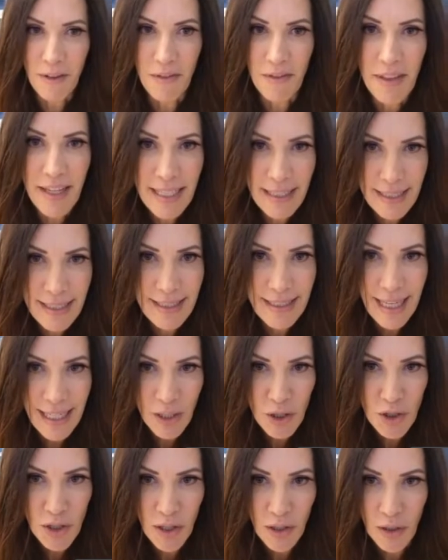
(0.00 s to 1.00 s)
for this
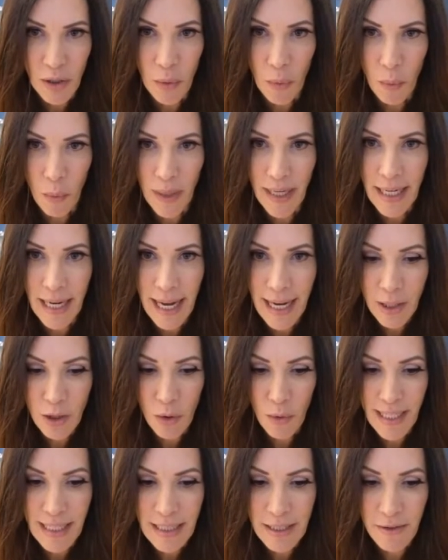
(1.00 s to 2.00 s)
session, we are
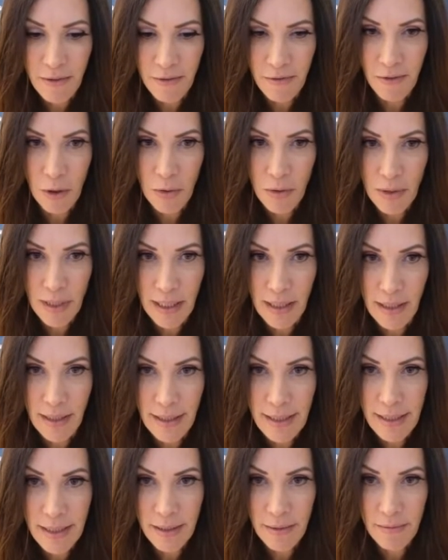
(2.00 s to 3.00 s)
going to
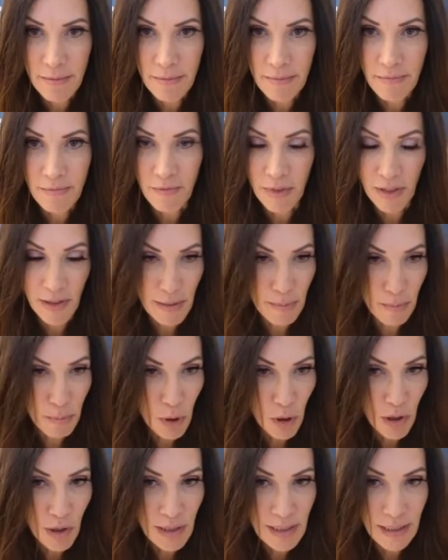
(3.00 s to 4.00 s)
focus, very
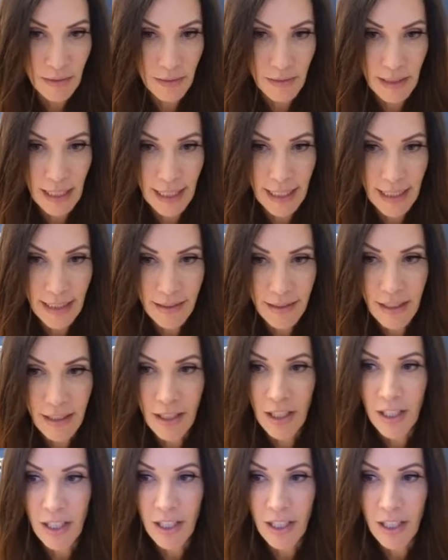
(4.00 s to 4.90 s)
importantly,